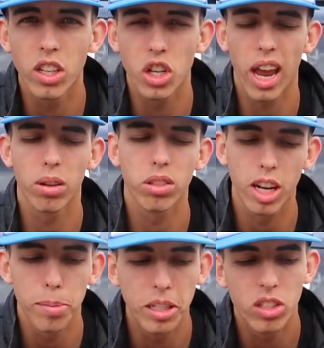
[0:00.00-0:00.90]
The channel's
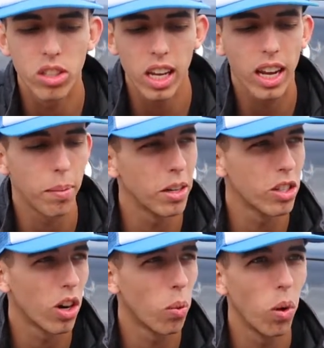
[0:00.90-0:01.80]
gonna be sick. I'm gonna
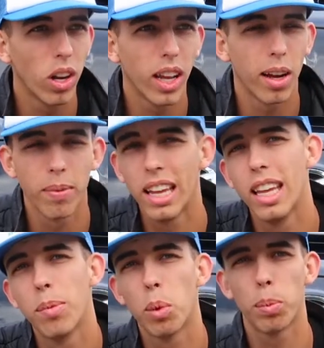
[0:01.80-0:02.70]
start working on
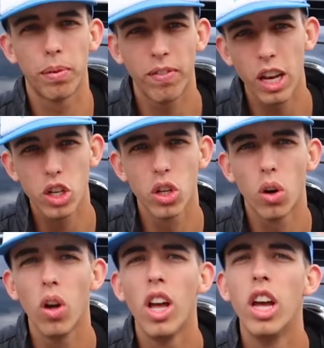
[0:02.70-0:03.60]
making it more professional,